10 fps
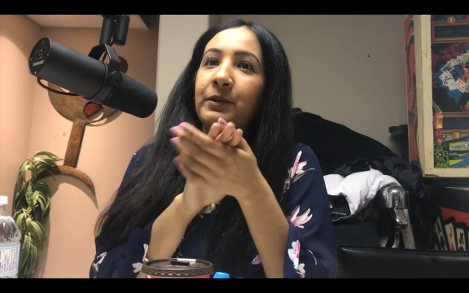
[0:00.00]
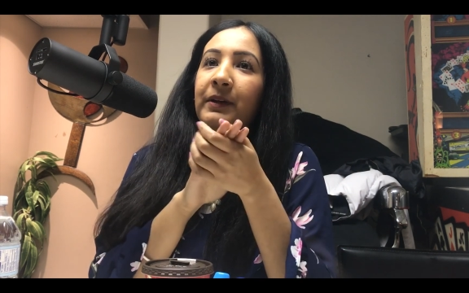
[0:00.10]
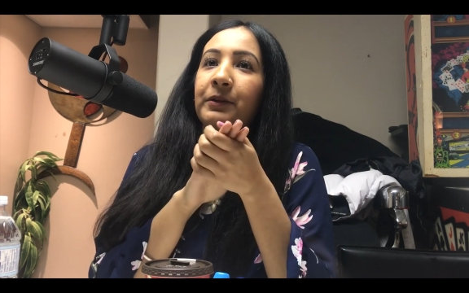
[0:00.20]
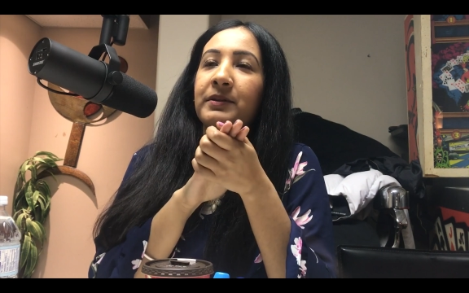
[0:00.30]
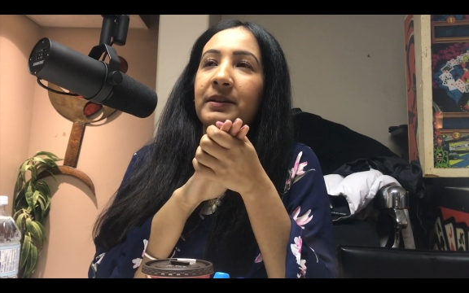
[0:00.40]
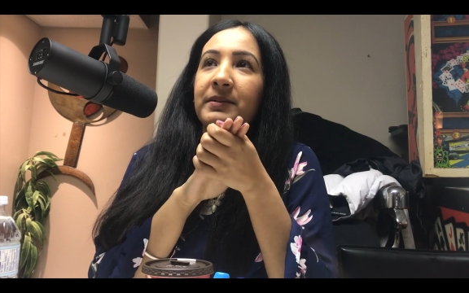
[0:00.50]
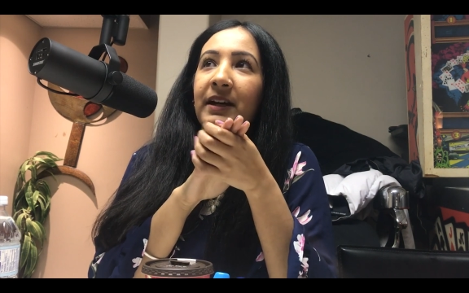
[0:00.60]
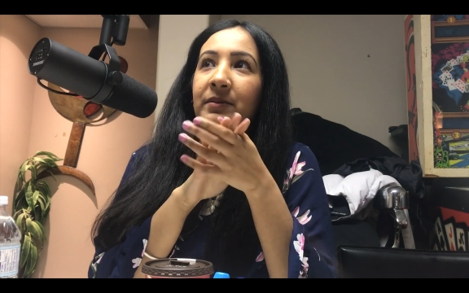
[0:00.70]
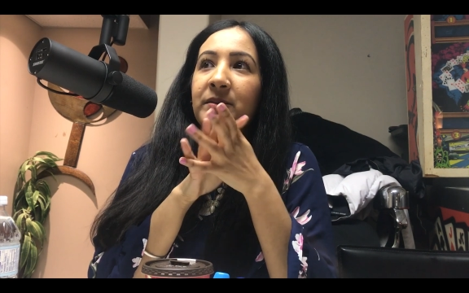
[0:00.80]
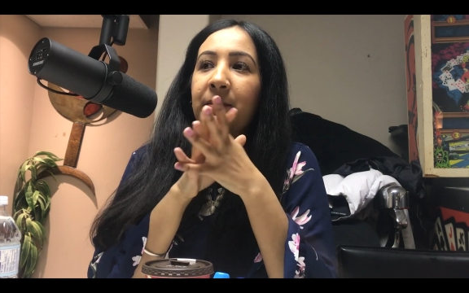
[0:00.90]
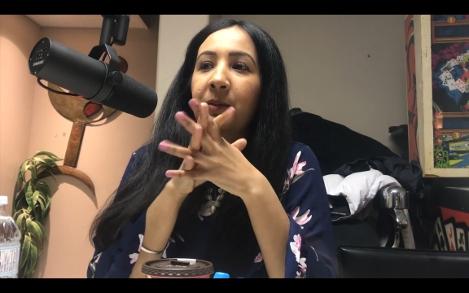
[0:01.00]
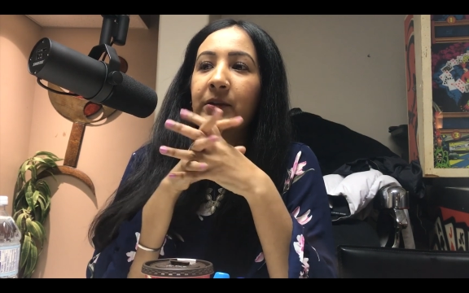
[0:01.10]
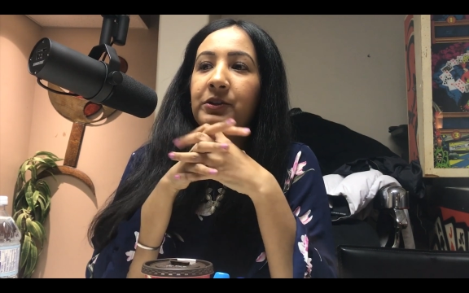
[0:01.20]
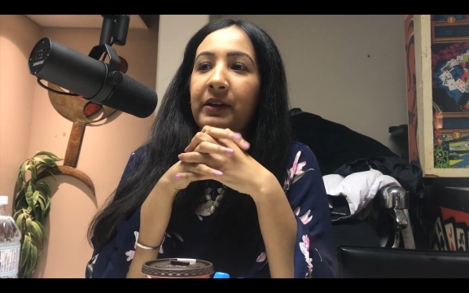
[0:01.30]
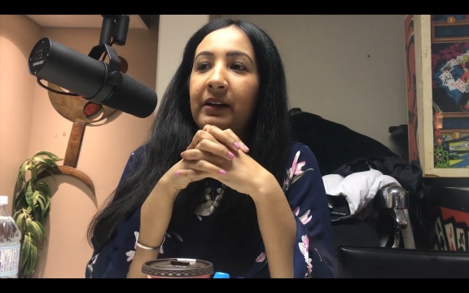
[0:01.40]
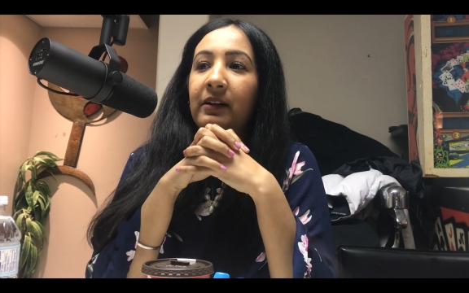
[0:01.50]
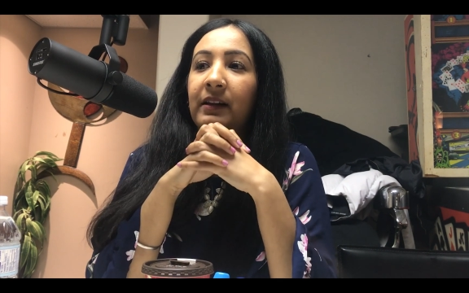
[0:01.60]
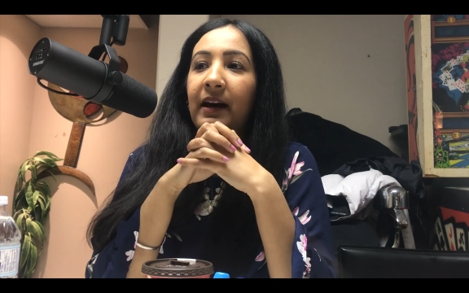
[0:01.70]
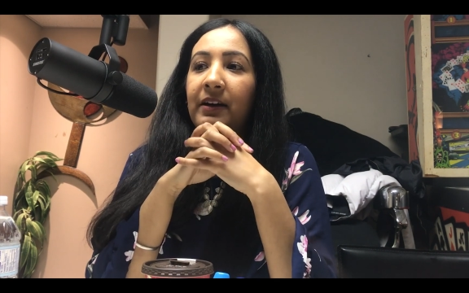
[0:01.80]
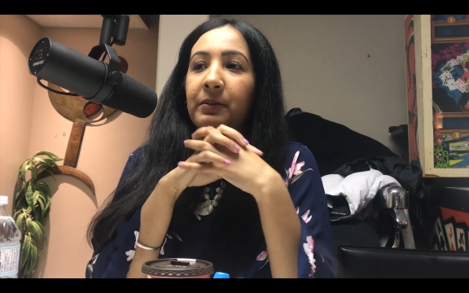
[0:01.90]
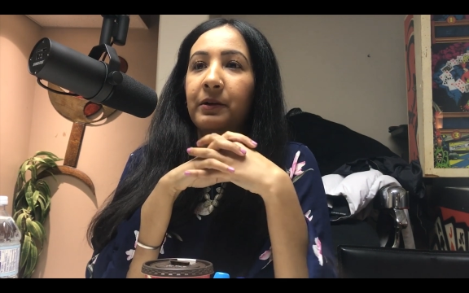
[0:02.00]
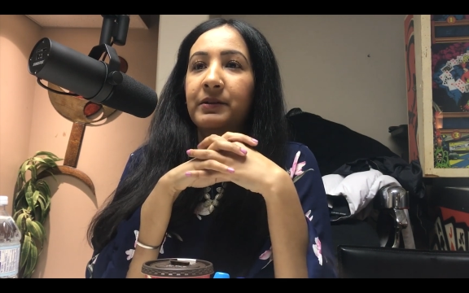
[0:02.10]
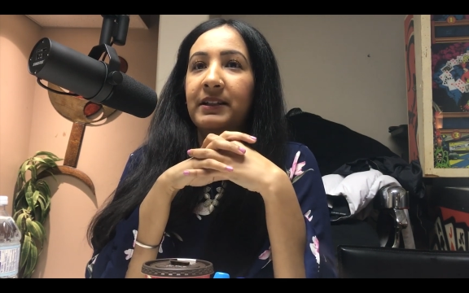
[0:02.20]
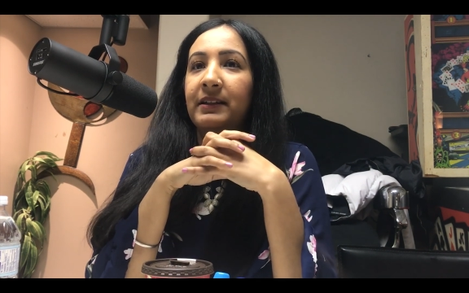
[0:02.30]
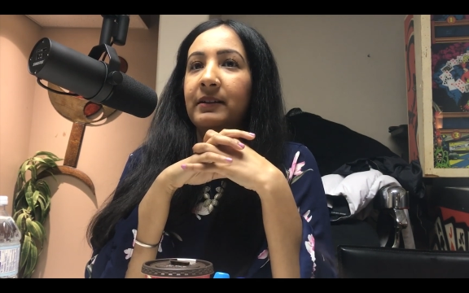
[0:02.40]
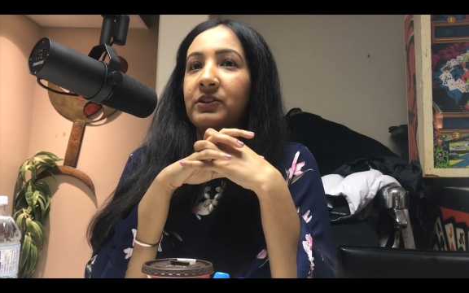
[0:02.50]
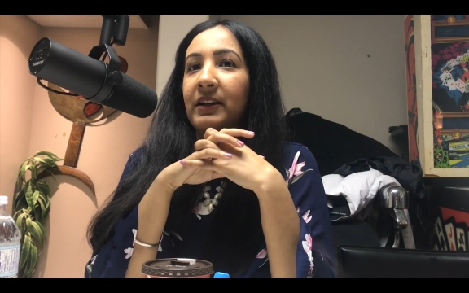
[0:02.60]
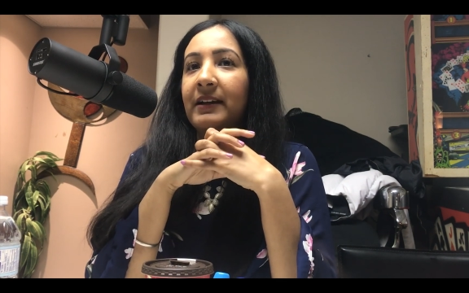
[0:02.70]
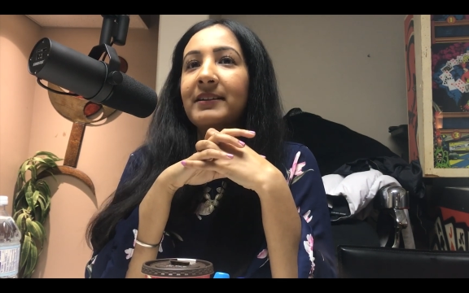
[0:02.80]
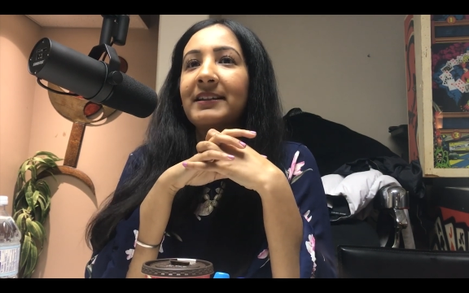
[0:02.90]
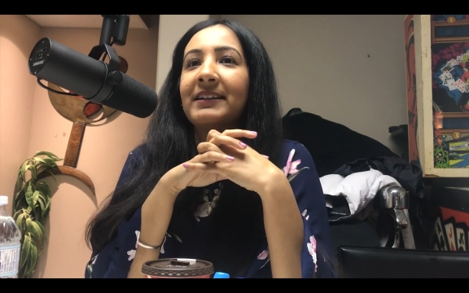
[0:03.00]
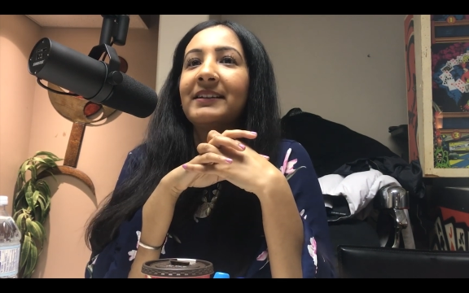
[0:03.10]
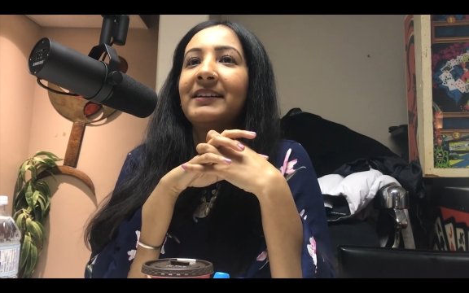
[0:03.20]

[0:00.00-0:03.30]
So I know sometimes people will drink a lot of protein shakes.